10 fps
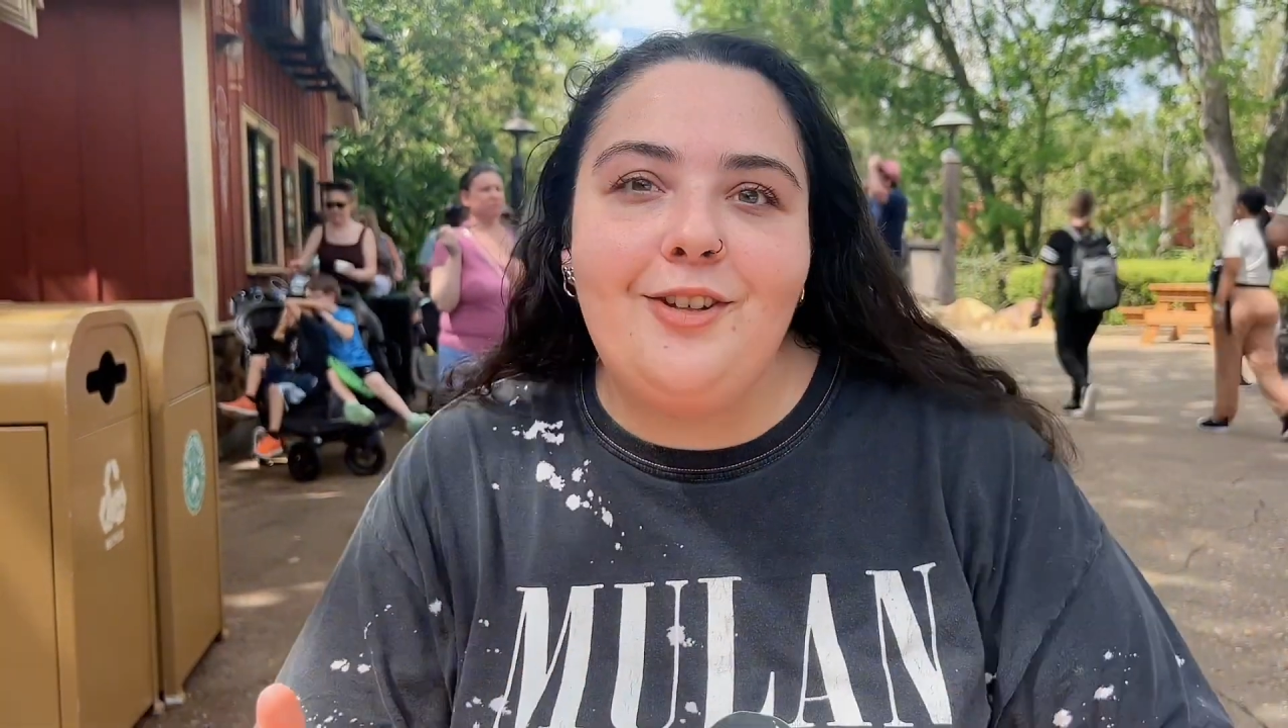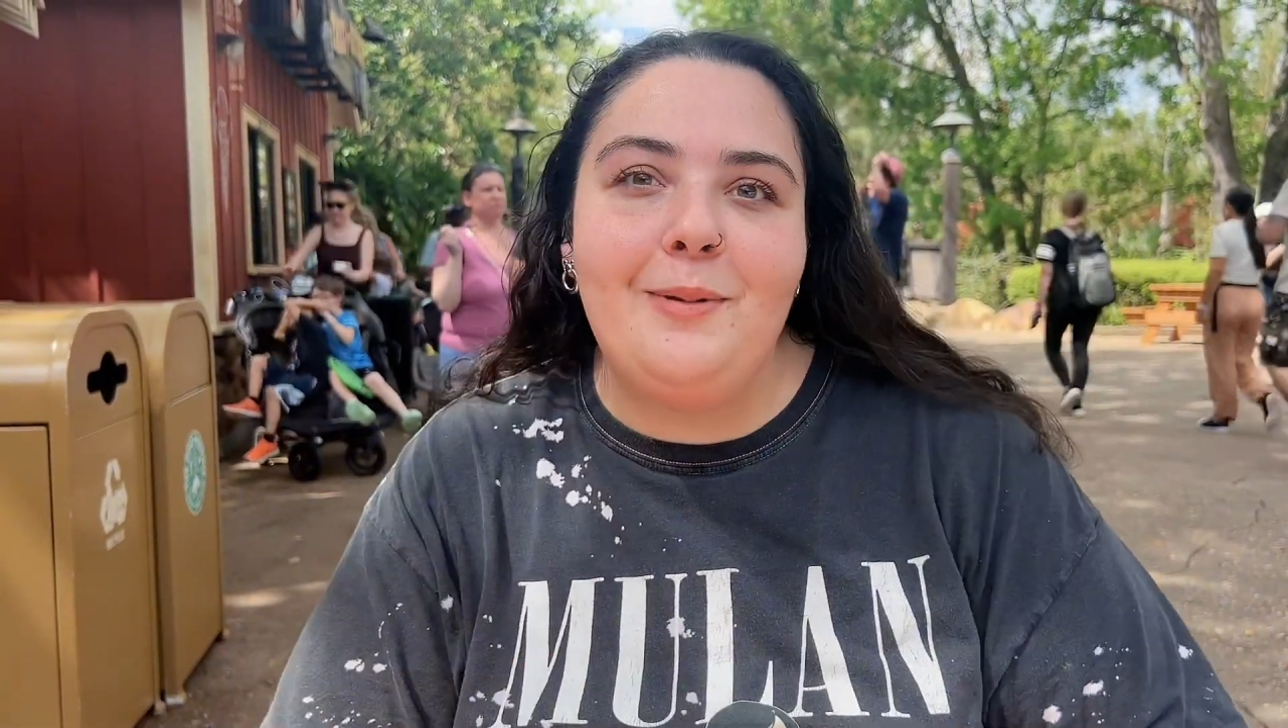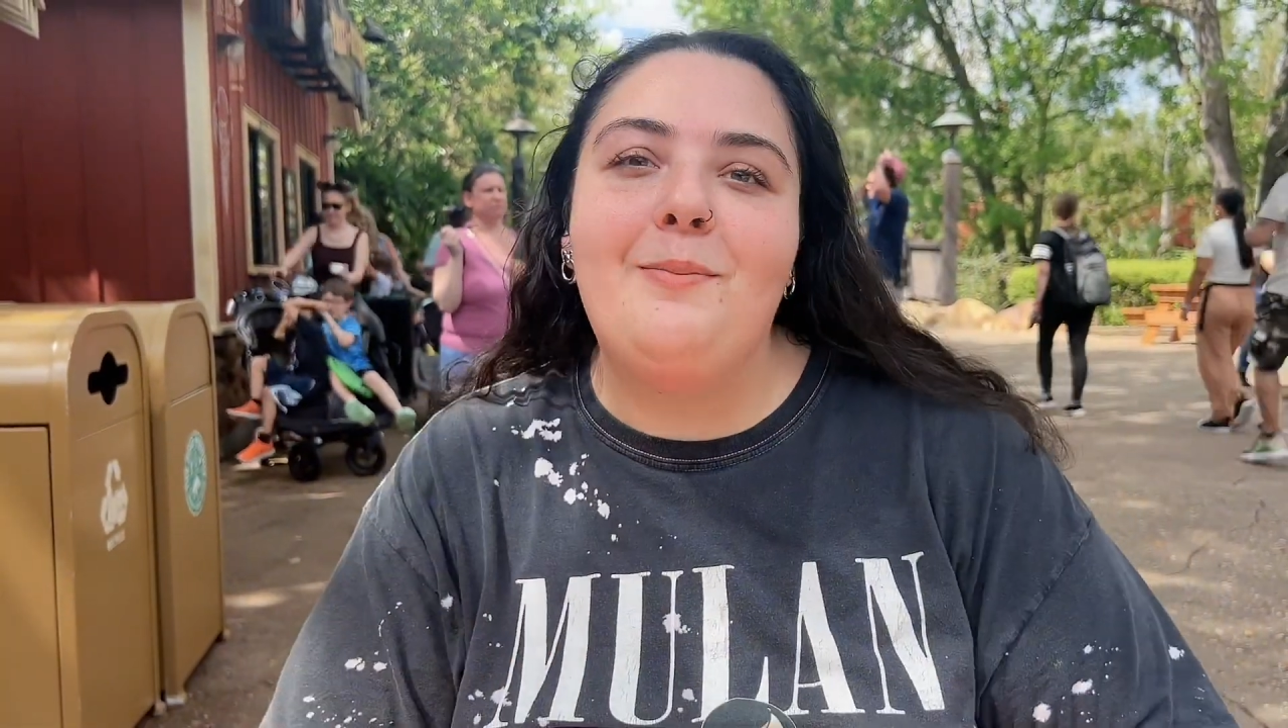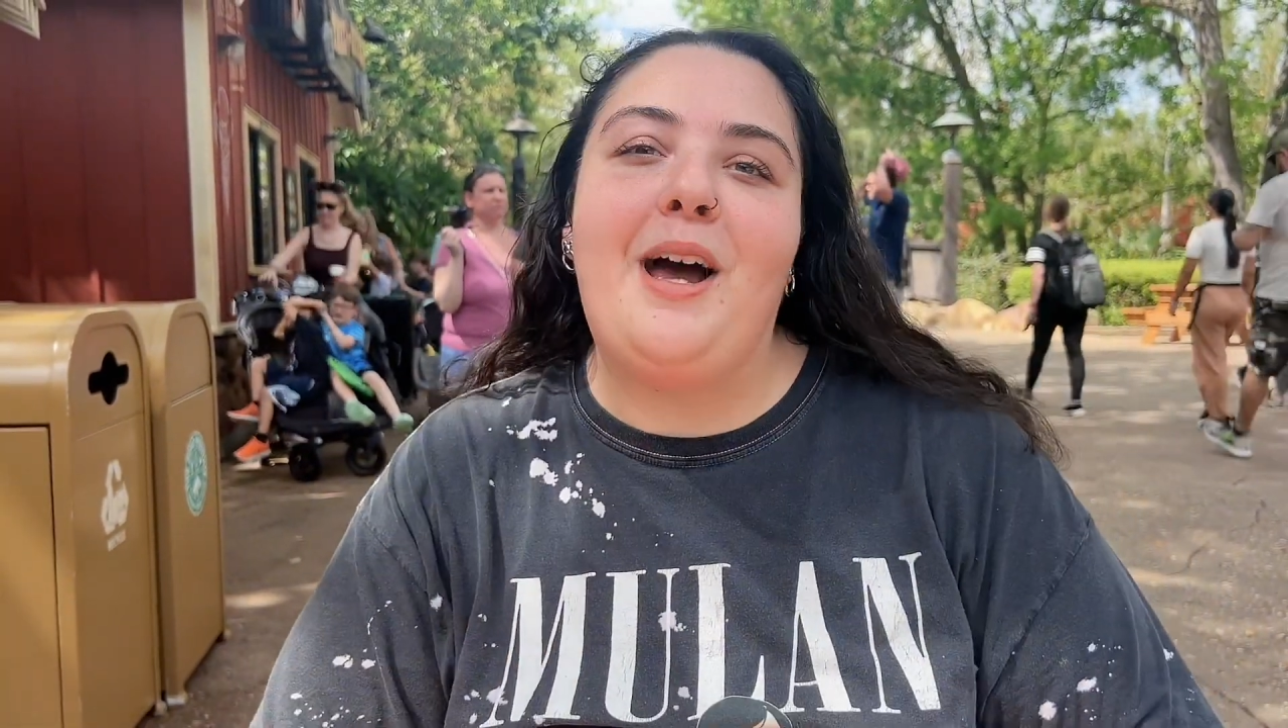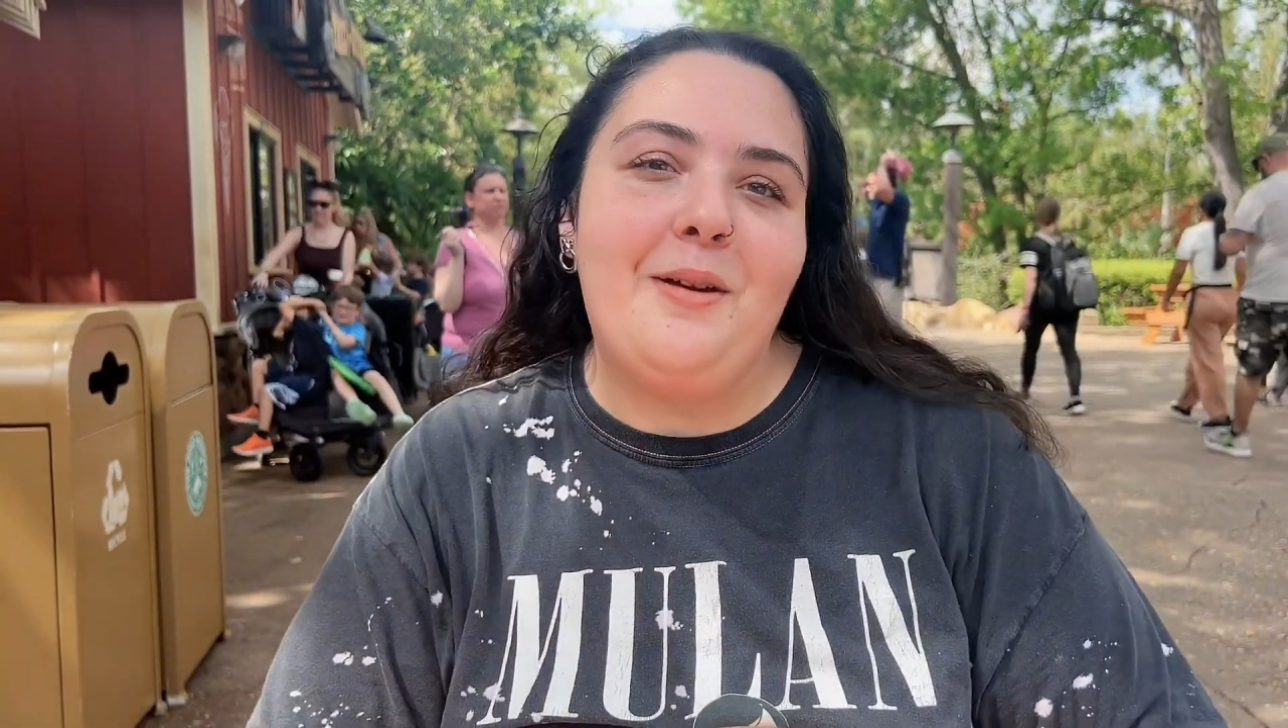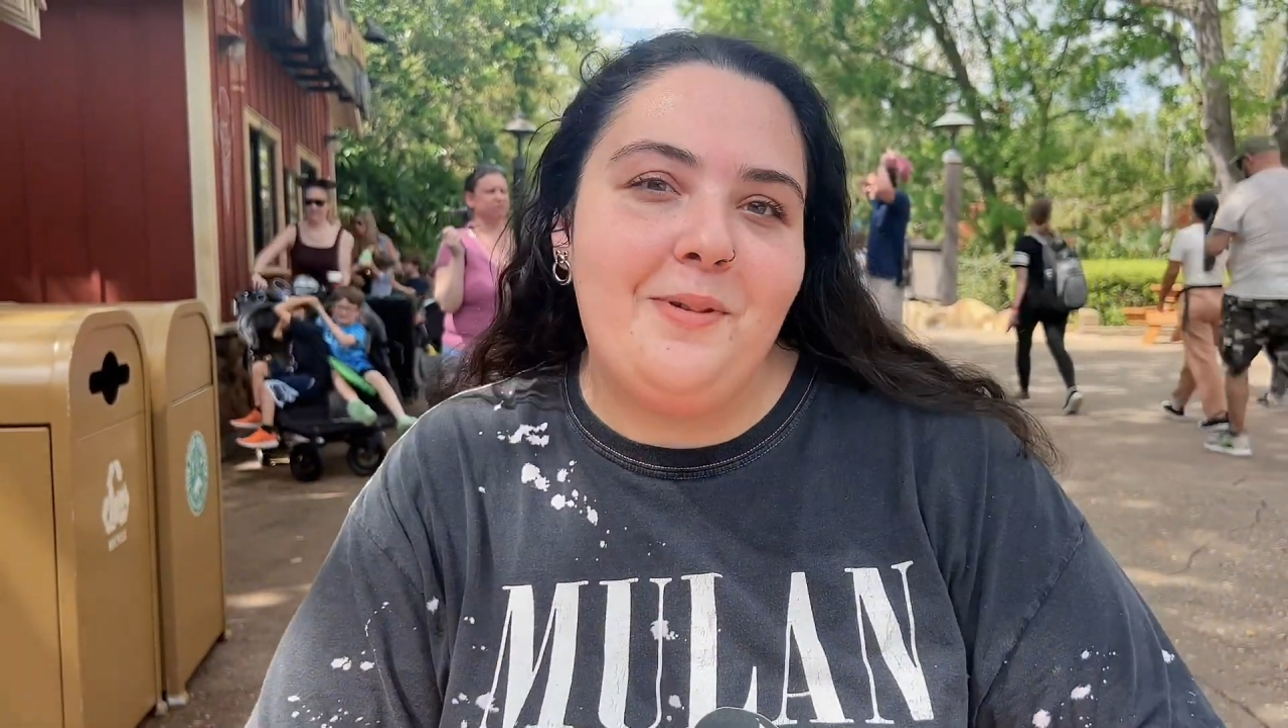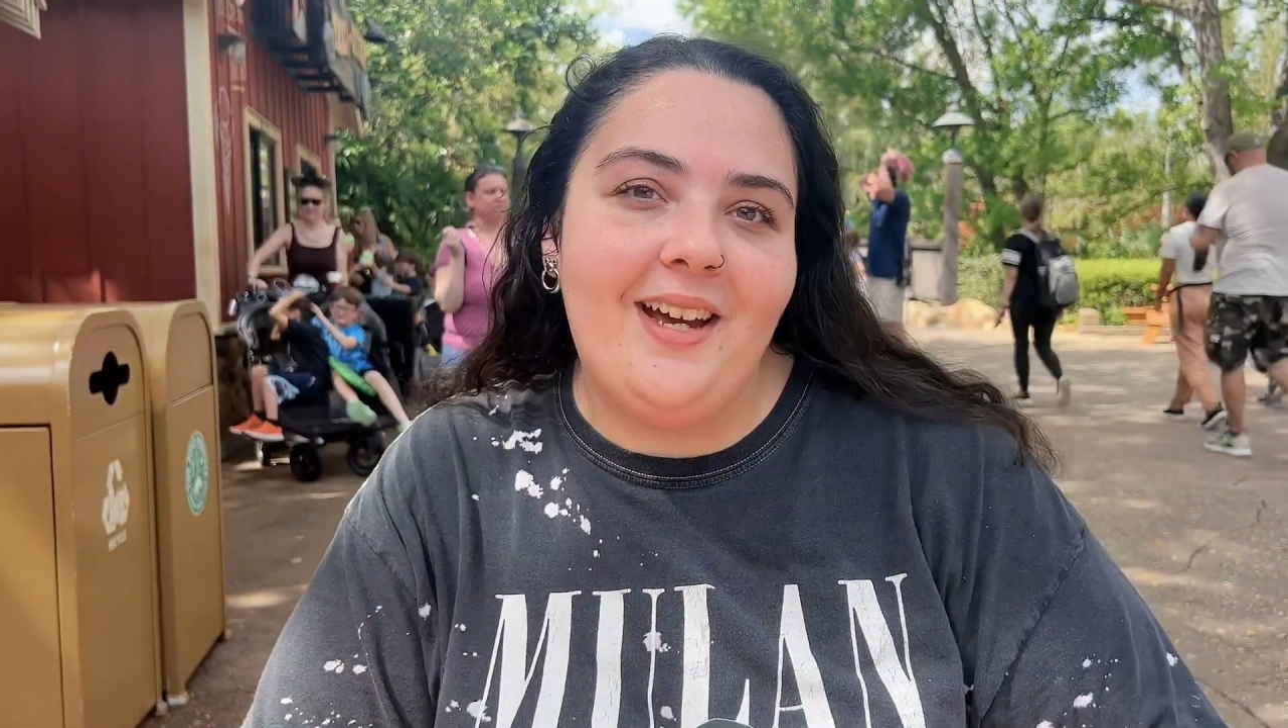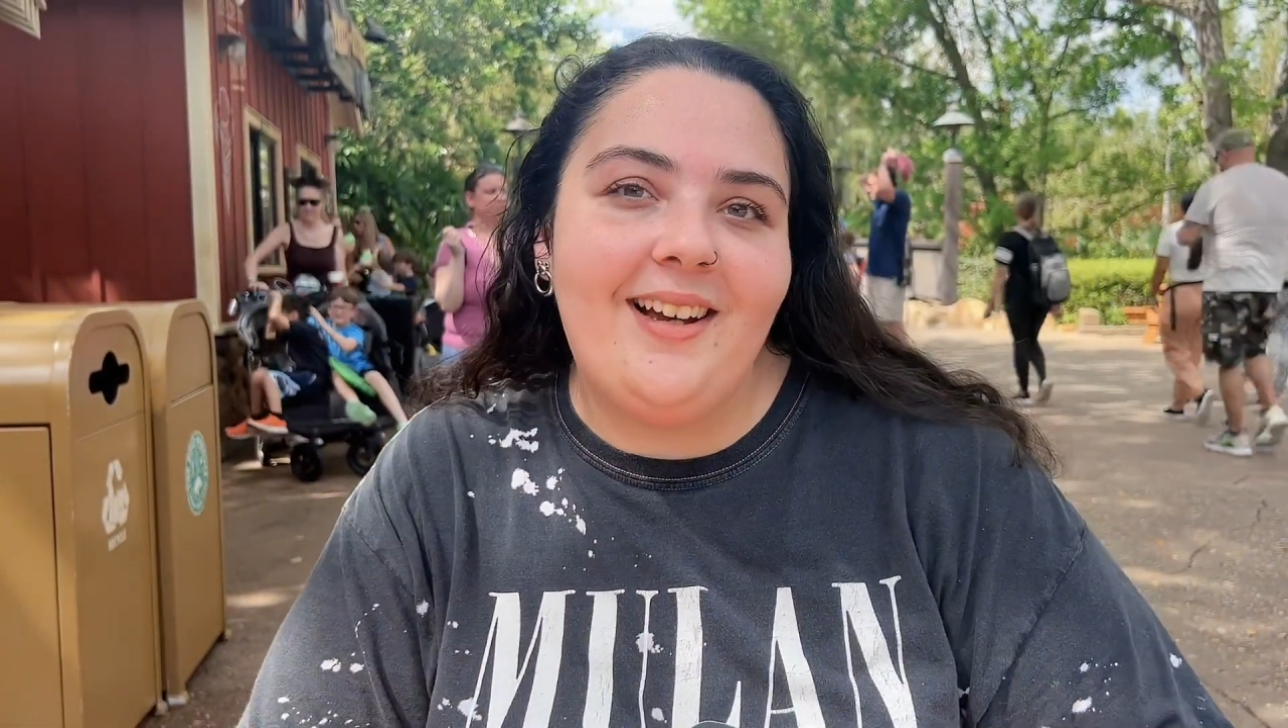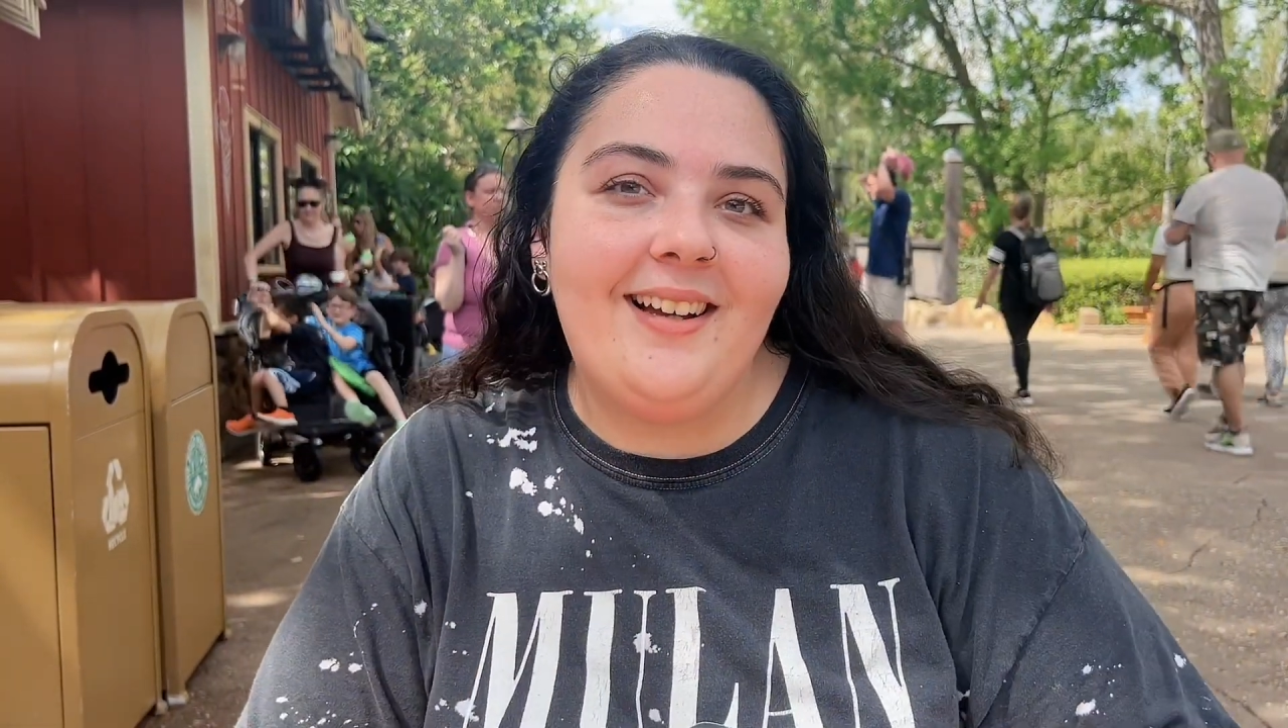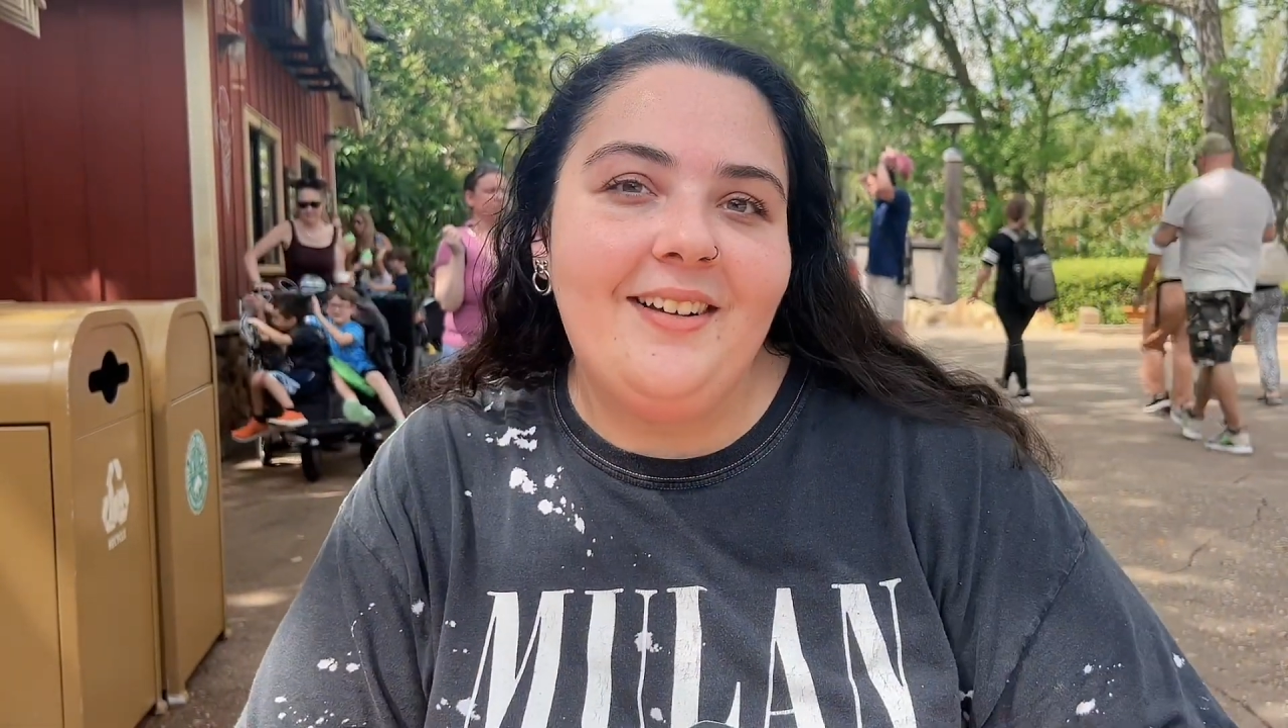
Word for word: to be my pick.